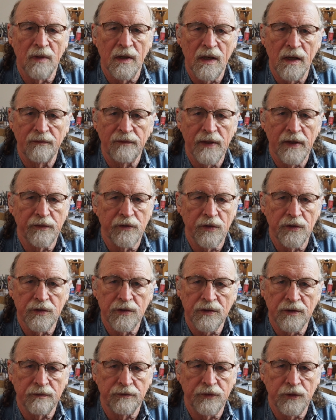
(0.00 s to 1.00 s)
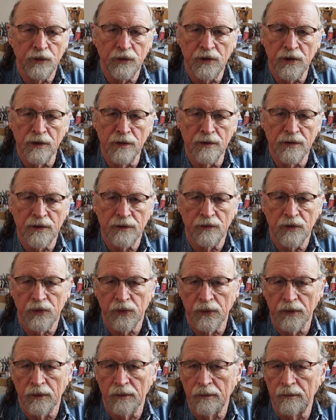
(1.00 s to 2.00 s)
off after just a few turns of the
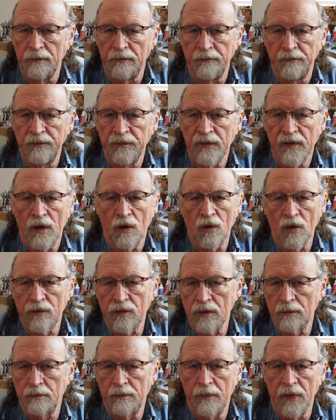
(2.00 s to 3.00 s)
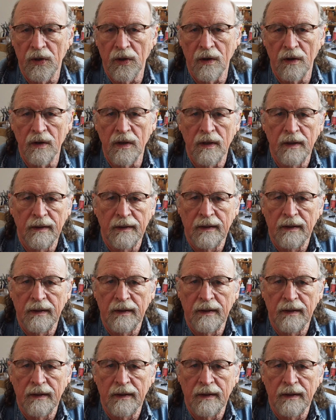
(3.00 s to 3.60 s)
drill or the burr.